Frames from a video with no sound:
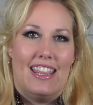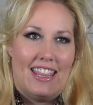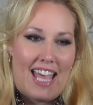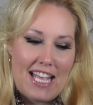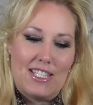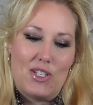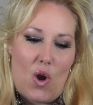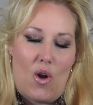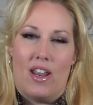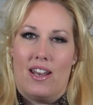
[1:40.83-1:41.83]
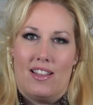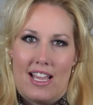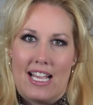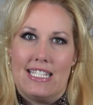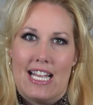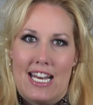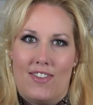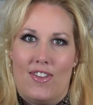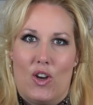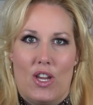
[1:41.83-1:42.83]
That started, like I said, at
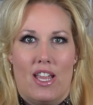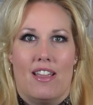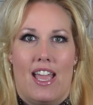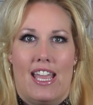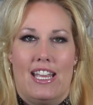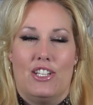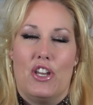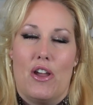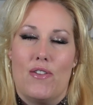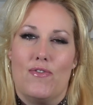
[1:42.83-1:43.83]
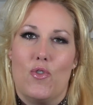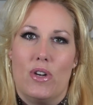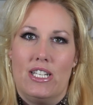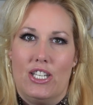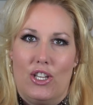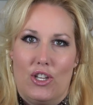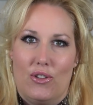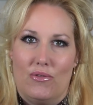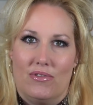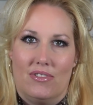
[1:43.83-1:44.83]
a very young age. Now I'm
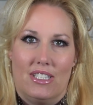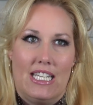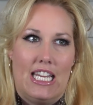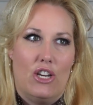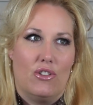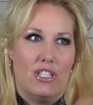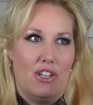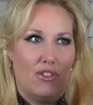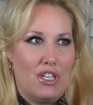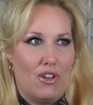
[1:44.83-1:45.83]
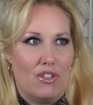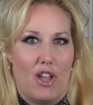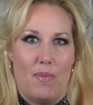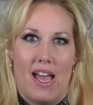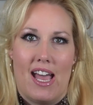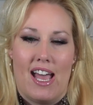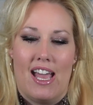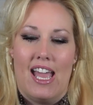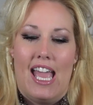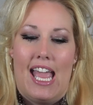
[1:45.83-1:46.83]
42. Years and years go
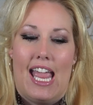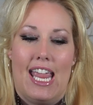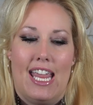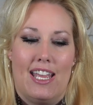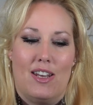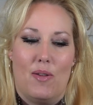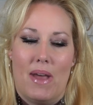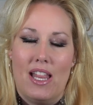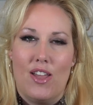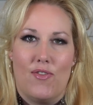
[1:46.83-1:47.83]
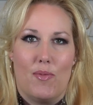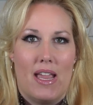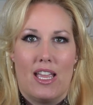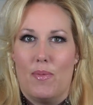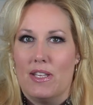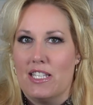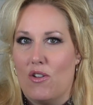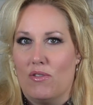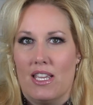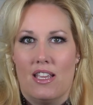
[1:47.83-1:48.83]
by. And my love for makeup has
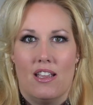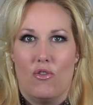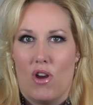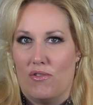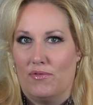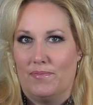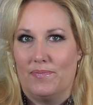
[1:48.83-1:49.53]
only grown.